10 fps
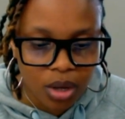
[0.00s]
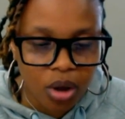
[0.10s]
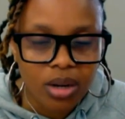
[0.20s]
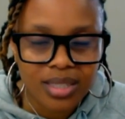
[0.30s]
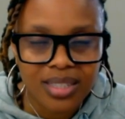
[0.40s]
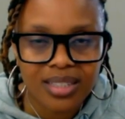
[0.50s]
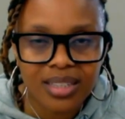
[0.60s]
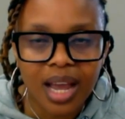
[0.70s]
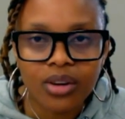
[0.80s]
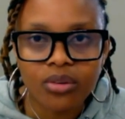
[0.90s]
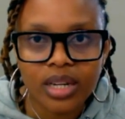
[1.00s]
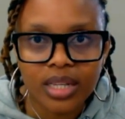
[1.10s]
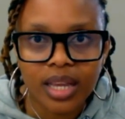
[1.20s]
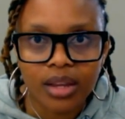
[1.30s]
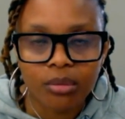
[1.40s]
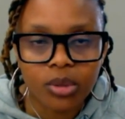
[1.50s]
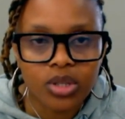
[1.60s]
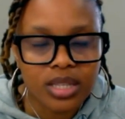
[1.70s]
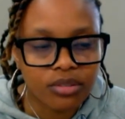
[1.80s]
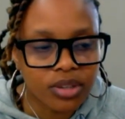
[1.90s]
Honestly, I don't really care,
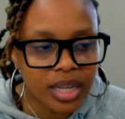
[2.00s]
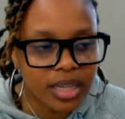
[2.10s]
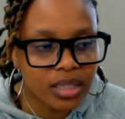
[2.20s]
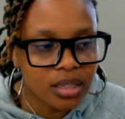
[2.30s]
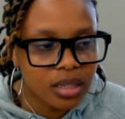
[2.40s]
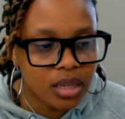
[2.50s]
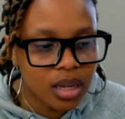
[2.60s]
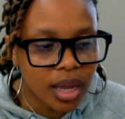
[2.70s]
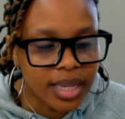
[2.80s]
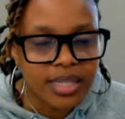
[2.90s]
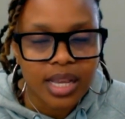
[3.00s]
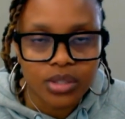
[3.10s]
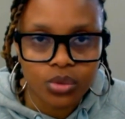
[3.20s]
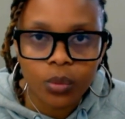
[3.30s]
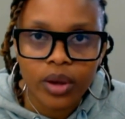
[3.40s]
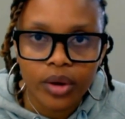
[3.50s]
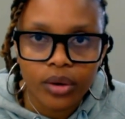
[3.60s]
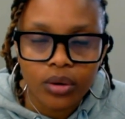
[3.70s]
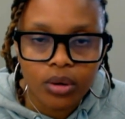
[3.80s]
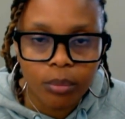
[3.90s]
because I feel like, yes, I
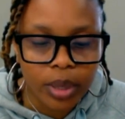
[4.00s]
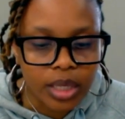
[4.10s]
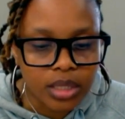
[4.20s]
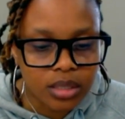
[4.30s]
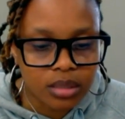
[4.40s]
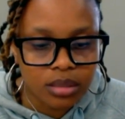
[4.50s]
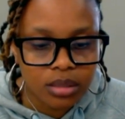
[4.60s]
swear, but